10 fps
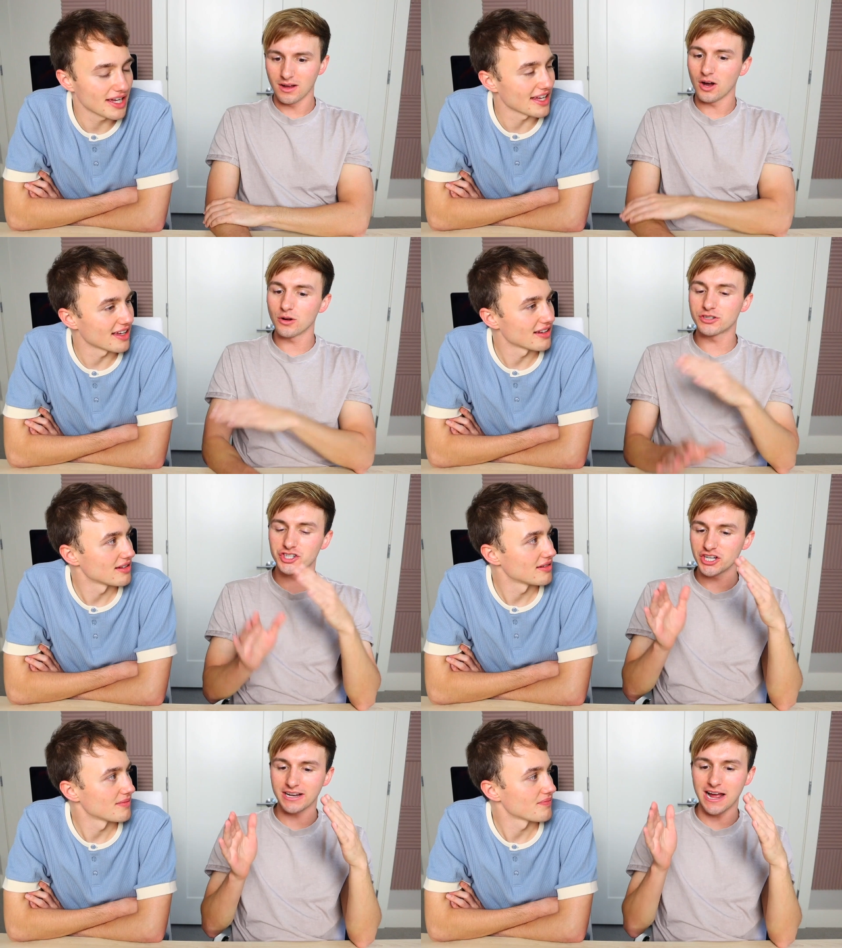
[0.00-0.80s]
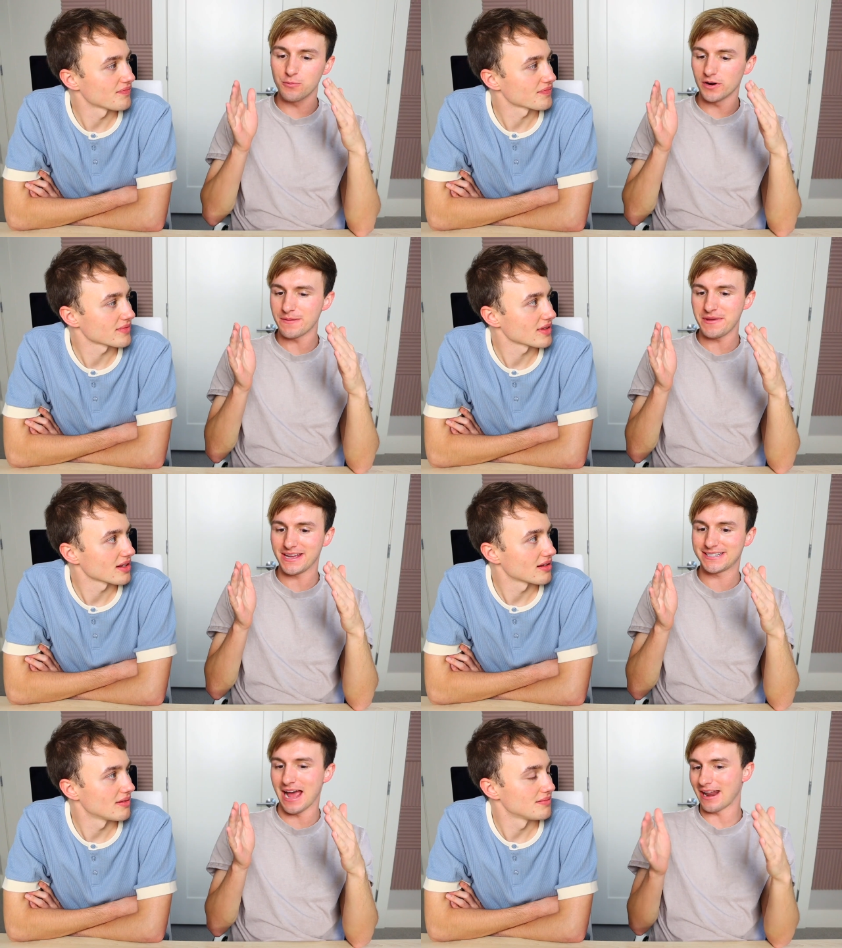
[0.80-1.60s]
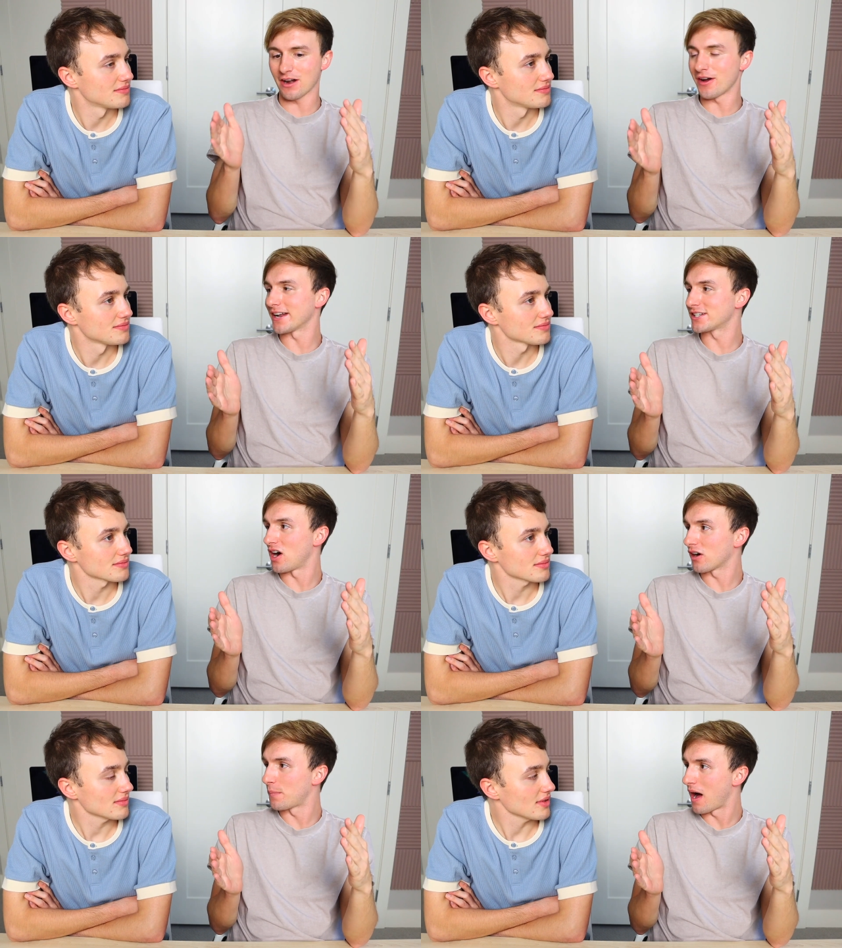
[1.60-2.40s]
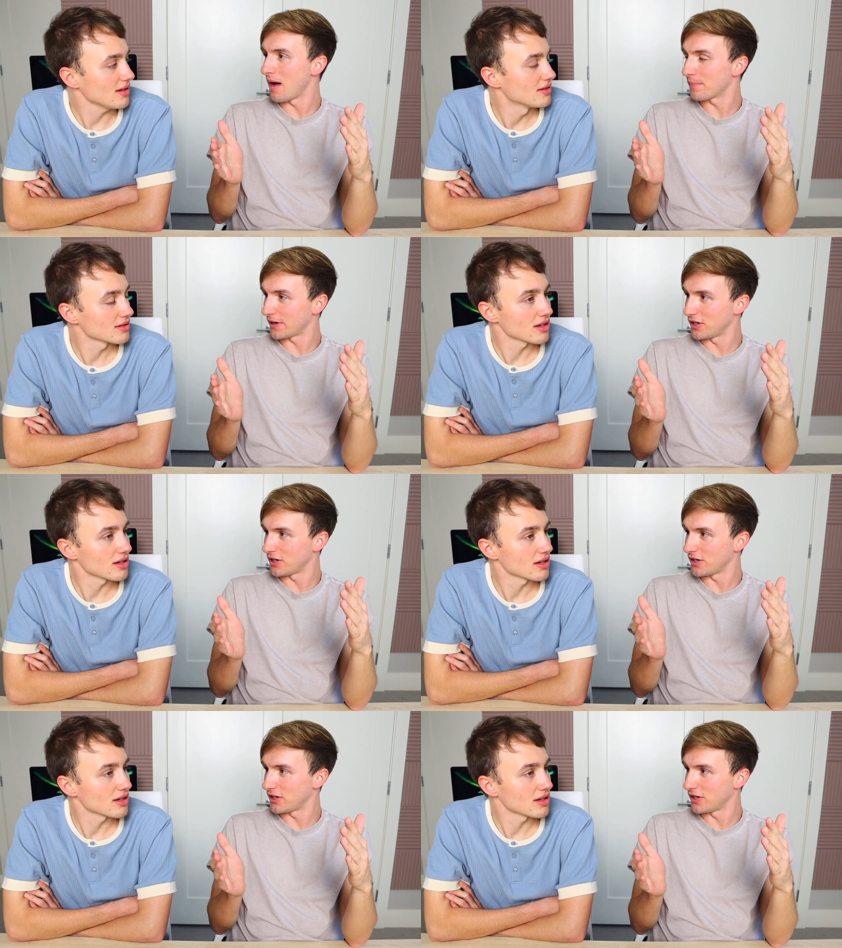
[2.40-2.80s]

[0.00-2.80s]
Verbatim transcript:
Speaker 1: Oh shit, I wouldn't be a ten. I don't know how to tongue pop, can